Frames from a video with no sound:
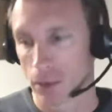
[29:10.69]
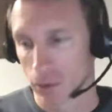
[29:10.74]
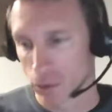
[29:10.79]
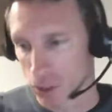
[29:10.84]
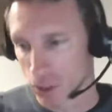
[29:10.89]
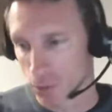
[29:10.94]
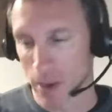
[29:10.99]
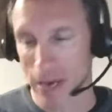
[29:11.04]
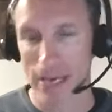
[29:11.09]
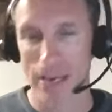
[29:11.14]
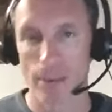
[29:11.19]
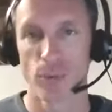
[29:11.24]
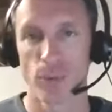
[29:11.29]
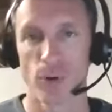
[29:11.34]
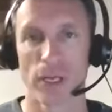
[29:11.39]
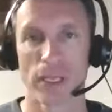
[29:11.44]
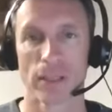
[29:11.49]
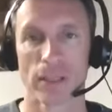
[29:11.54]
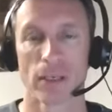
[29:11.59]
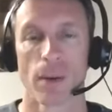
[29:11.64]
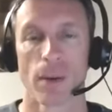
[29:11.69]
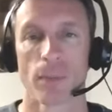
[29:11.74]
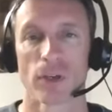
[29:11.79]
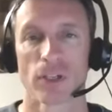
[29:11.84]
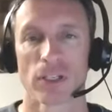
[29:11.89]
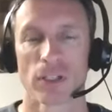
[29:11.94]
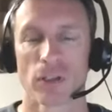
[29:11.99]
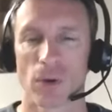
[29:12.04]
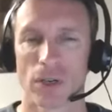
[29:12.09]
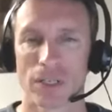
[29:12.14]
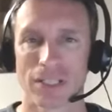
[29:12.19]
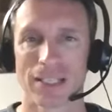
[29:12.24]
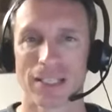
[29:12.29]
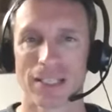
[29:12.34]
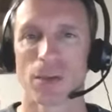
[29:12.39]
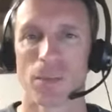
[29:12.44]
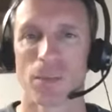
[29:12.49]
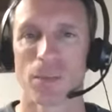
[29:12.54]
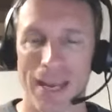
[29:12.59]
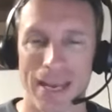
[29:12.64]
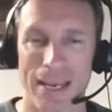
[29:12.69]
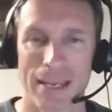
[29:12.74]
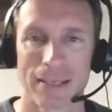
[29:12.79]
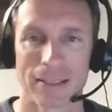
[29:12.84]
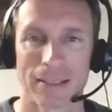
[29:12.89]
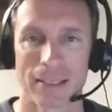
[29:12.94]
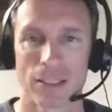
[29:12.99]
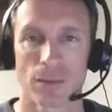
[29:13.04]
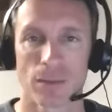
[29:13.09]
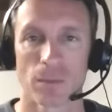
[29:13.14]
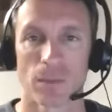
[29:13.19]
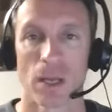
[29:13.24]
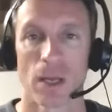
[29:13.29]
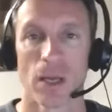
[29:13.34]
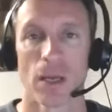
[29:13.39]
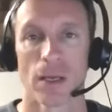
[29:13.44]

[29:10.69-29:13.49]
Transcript: just by inputting the numbers into our system, and the system